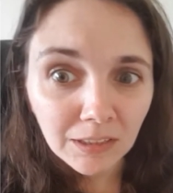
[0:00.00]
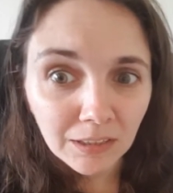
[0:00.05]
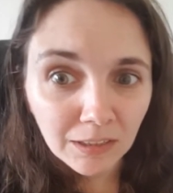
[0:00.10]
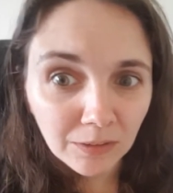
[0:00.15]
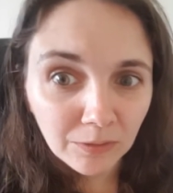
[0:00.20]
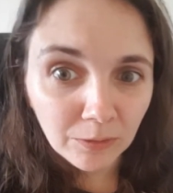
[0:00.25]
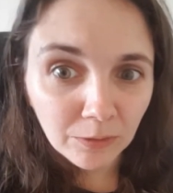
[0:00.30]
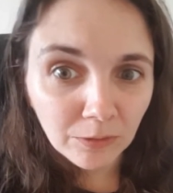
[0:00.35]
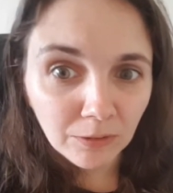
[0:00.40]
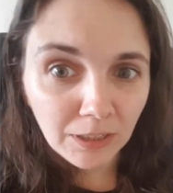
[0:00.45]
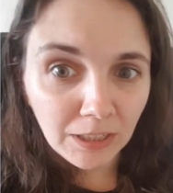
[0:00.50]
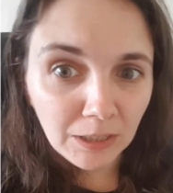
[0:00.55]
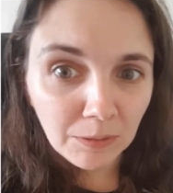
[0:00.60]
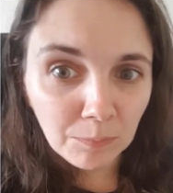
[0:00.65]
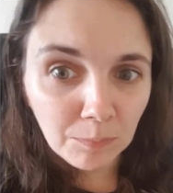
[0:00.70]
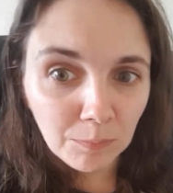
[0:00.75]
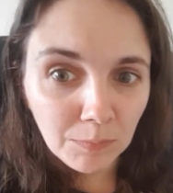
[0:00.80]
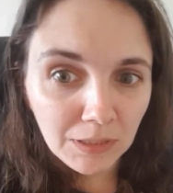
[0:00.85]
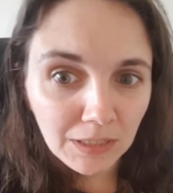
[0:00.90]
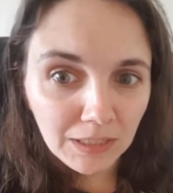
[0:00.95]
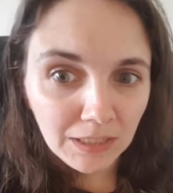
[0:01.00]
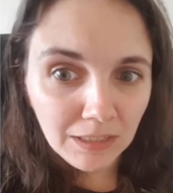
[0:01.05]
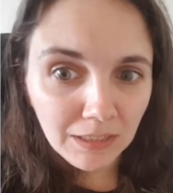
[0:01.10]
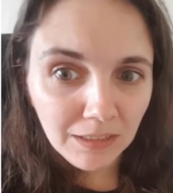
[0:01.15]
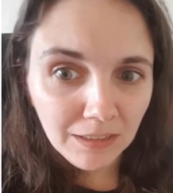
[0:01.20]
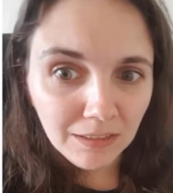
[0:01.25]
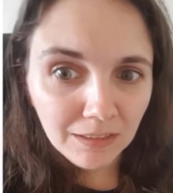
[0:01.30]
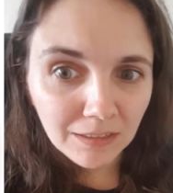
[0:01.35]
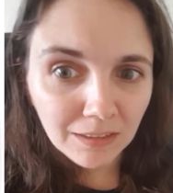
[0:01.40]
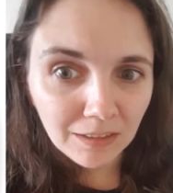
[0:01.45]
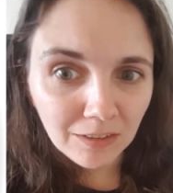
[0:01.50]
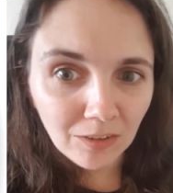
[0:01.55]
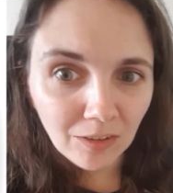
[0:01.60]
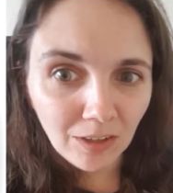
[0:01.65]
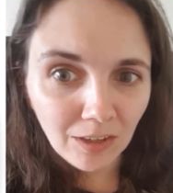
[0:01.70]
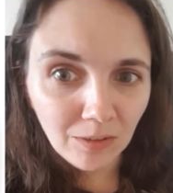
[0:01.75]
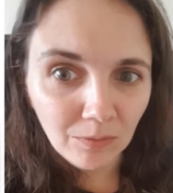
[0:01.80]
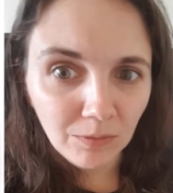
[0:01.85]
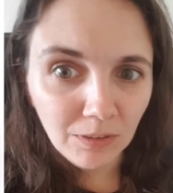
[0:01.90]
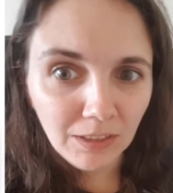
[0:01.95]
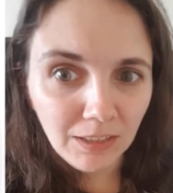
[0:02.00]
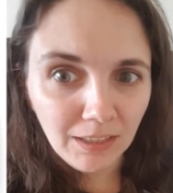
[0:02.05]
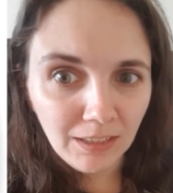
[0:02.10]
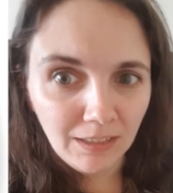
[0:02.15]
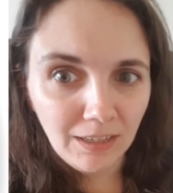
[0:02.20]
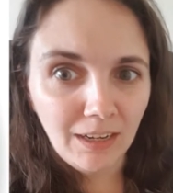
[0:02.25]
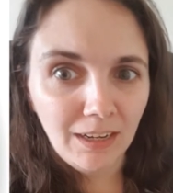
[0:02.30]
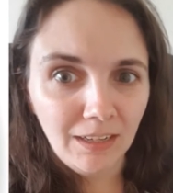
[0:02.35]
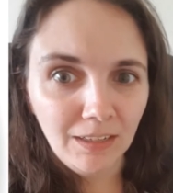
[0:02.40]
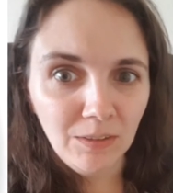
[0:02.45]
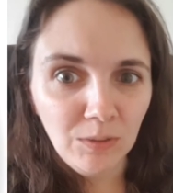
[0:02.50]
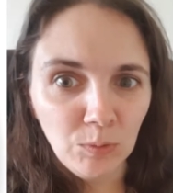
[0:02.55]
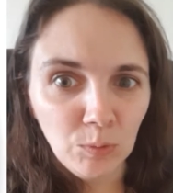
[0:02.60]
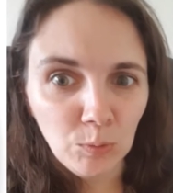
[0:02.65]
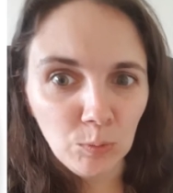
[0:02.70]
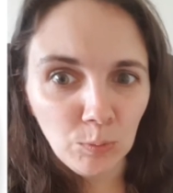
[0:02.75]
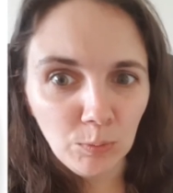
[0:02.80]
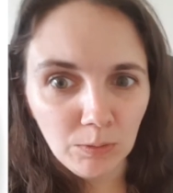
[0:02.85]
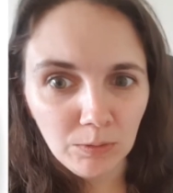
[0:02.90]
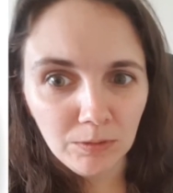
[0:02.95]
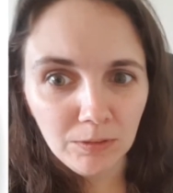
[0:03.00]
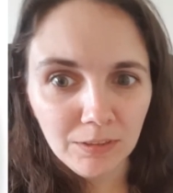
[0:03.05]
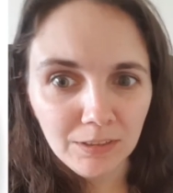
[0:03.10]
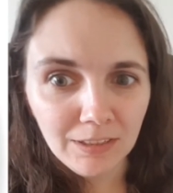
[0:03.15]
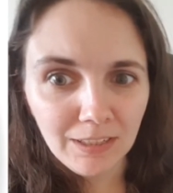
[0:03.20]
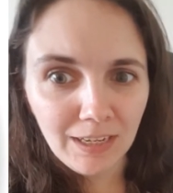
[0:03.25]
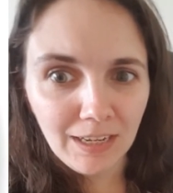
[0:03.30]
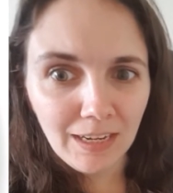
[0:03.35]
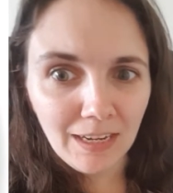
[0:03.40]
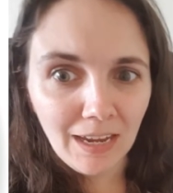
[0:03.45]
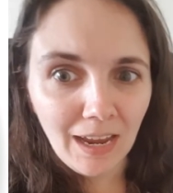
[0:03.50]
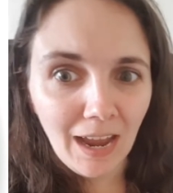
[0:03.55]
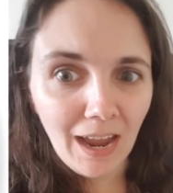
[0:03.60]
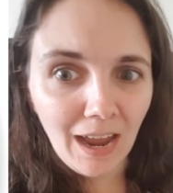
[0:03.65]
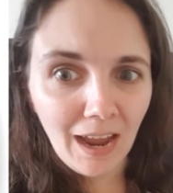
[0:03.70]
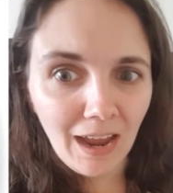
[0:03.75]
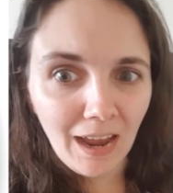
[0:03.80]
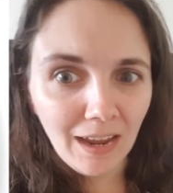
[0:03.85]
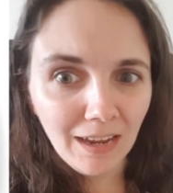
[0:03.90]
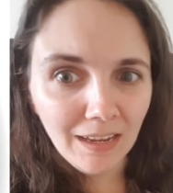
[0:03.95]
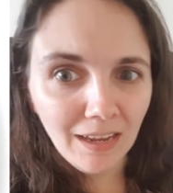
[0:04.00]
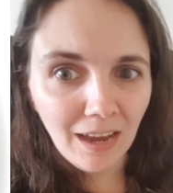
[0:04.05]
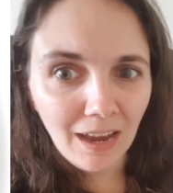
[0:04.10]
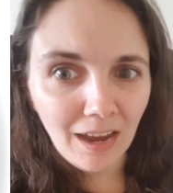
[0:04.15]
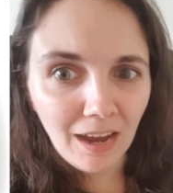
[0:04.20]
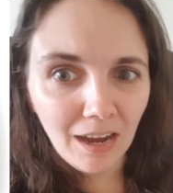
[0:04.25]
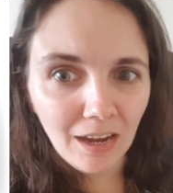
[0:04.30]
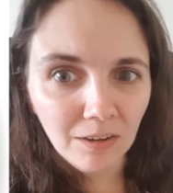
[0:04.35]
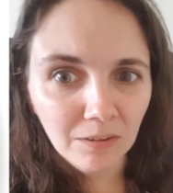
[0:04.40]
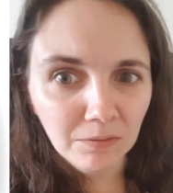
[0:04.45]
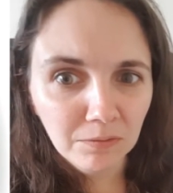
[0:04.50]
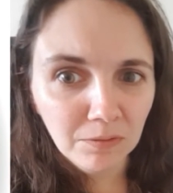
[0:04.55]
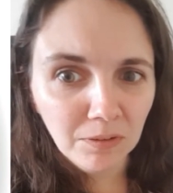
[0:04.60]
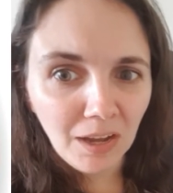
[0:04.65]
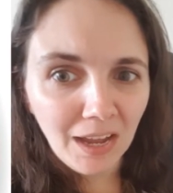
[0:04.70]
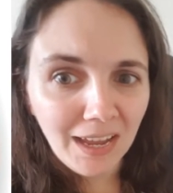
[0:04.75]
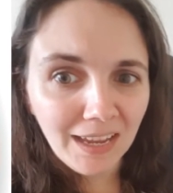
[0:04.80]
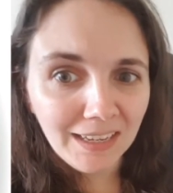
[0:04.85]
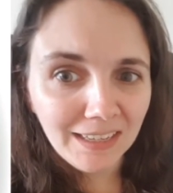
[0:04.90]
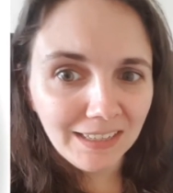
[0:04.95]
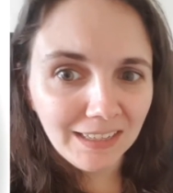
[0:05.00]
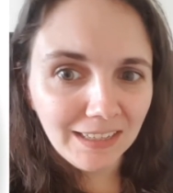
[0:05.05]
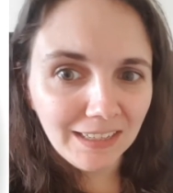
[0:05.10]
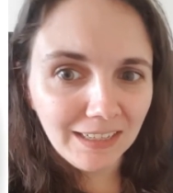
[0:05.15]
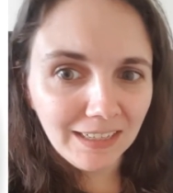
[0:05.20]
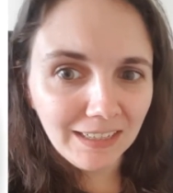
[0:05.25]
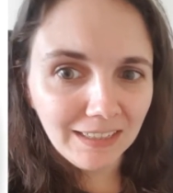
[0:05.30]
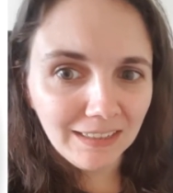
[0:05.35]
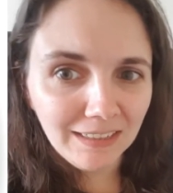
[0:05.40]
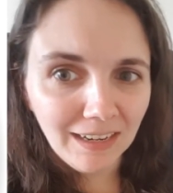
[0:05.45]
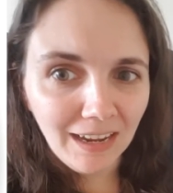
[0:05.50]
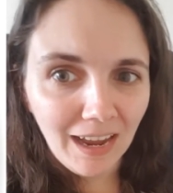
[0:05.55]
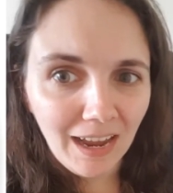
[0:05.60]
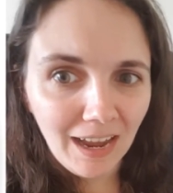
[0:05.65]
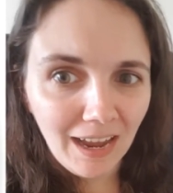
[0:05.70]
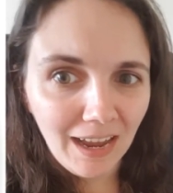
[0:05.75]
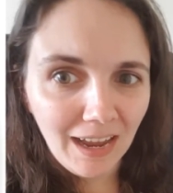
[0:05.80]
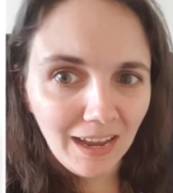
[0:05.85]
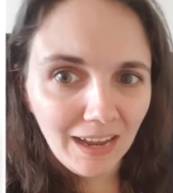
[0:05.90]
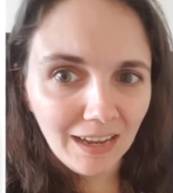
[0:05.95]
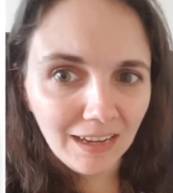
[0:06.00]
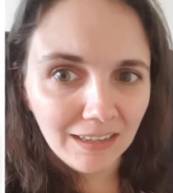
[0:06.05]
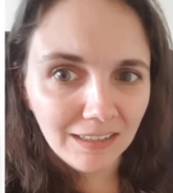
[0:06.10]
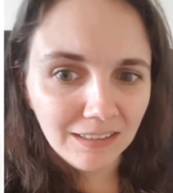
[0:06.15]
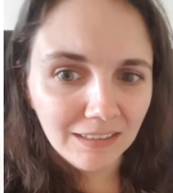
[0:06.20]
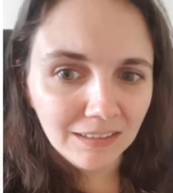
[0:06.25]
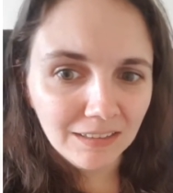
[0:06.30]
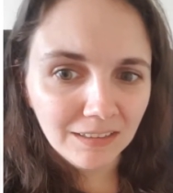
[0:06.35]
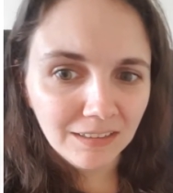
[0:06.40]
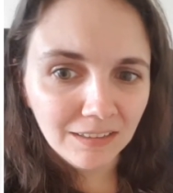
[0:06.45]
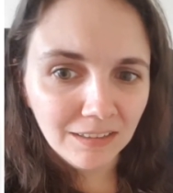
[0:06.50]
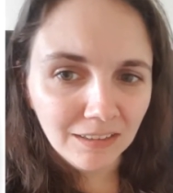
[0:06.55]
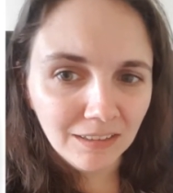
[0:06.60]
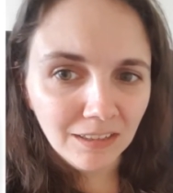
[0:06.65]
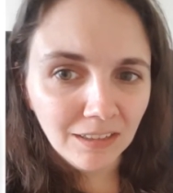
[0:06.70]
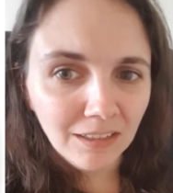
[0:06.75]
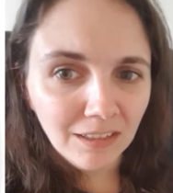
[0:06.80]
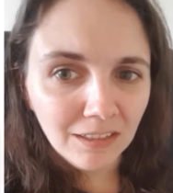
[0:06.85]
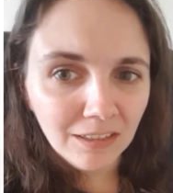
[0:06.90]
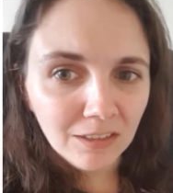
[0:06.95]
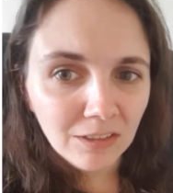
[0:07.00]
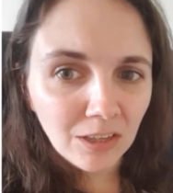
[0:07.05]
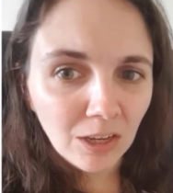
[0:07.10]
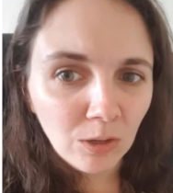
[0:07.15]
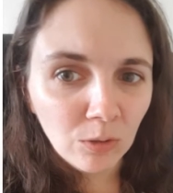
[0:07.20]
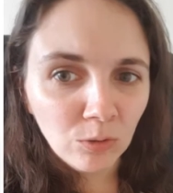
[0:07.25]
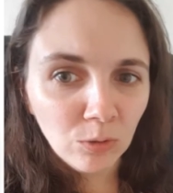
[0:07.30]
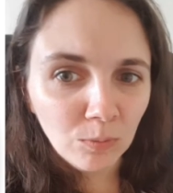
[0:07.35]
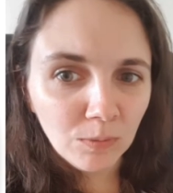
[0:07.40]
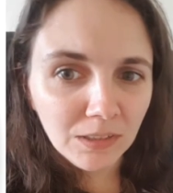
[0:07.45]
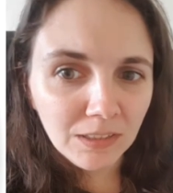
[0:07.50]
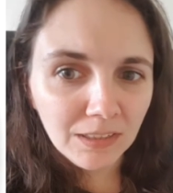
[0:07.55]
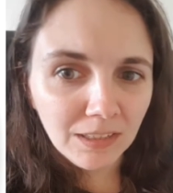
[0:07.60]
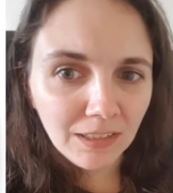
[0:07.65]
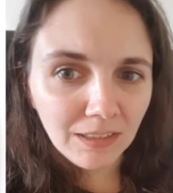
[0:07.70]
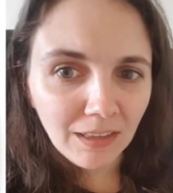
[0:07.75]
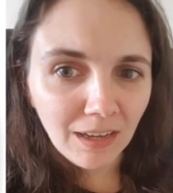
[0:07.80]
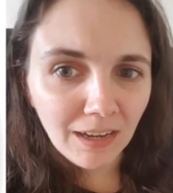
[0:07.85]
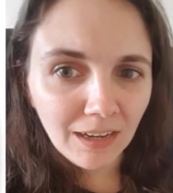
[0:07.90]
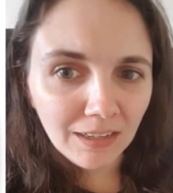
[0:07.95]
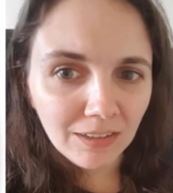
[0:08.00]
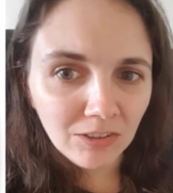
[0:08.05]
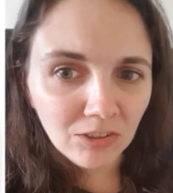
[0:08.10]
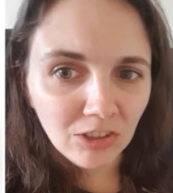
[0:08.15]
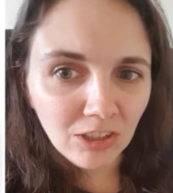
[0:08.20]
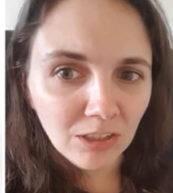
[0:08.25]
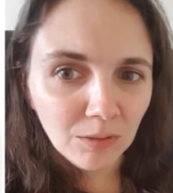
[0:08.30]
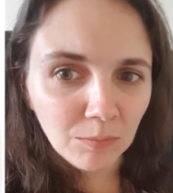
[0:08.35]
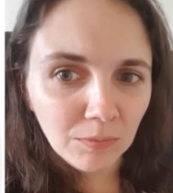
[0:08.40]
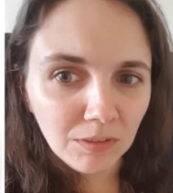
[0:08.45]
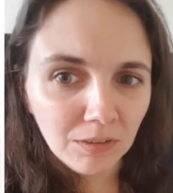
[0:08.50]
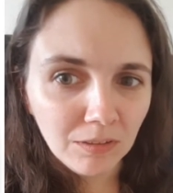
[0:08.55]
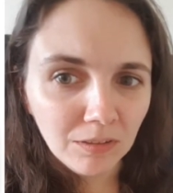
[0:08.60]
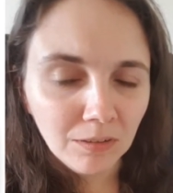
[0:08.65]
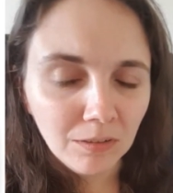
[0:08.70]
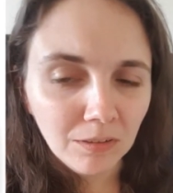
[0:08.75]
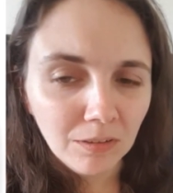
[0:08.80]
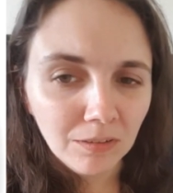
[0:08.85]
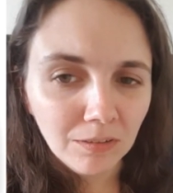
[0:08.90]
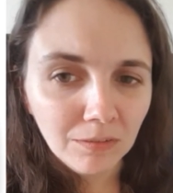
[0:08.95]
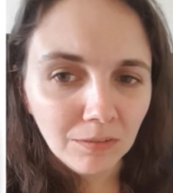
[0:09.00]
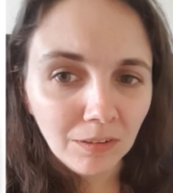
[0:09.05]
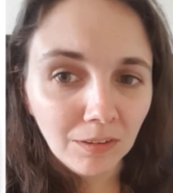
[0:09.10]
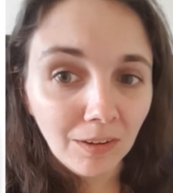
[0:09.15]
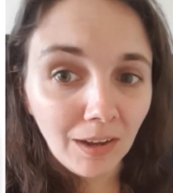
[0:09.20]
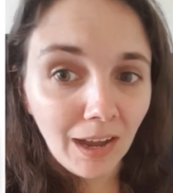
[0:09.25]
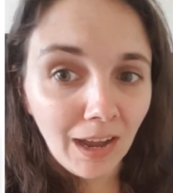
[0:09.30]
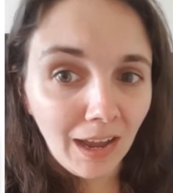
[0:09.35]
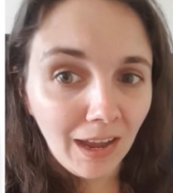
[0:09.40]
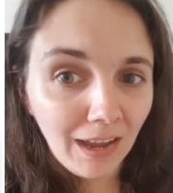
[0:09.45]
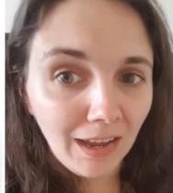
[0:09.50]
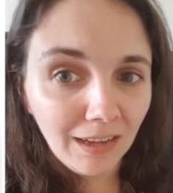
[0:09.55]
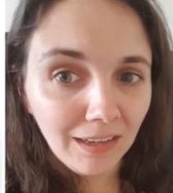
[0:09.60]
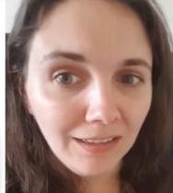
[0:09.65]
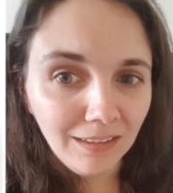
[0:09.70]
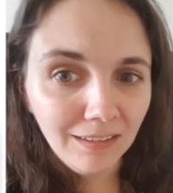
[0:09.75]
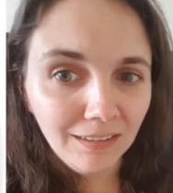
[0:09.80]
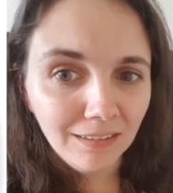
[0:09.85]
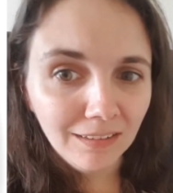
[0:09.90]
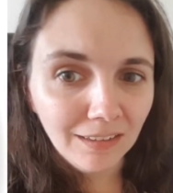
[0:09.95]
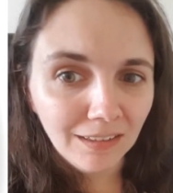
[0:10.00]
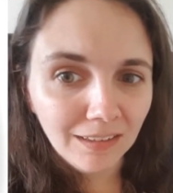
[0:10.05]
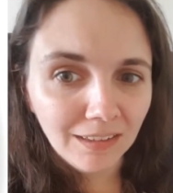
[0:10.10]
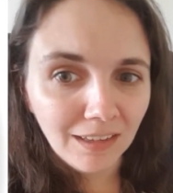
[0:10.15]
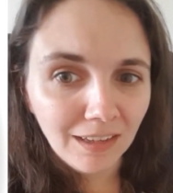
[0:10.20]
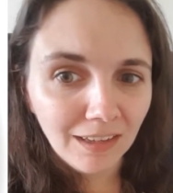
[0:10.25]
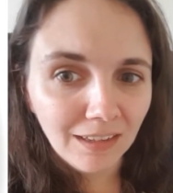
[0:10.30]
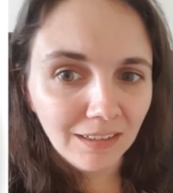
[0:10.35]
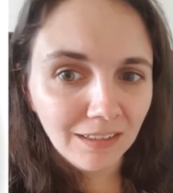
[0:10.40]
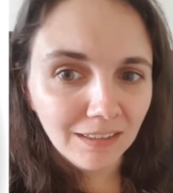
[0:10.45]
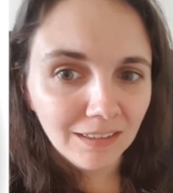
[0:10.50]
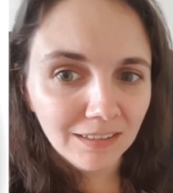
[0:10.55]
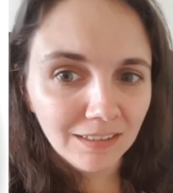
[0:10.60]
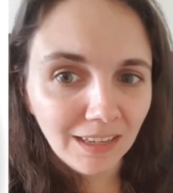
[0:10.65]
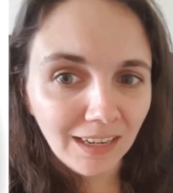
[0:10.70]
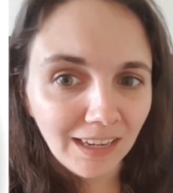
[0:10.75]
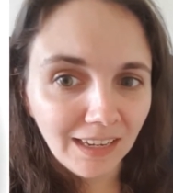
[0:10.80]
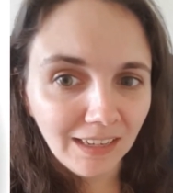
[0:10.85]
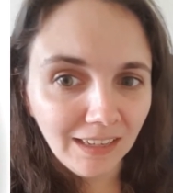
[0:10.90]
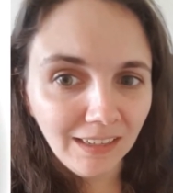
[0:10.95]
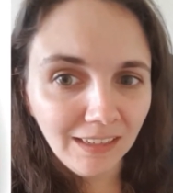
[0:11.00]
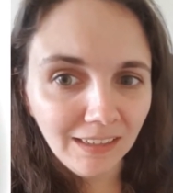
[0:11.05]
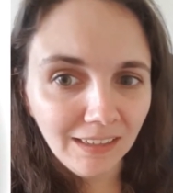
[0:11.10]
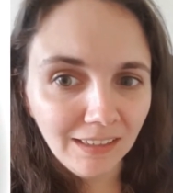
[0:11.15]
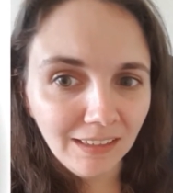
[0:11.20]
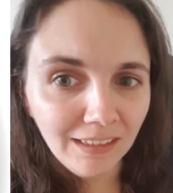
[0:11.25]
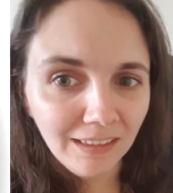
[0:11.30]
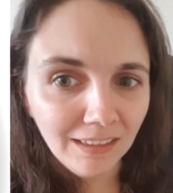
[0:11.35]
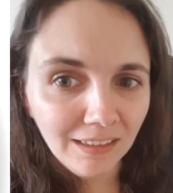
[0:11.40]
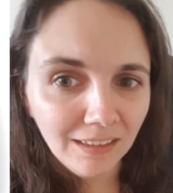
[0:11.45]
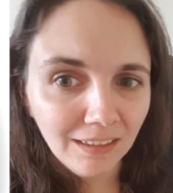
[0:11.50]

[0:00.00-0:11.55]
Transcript: If you're like me and you have green eyes, you'd want to say I have green eyes. So how do we say that in German? Well, I again is ich.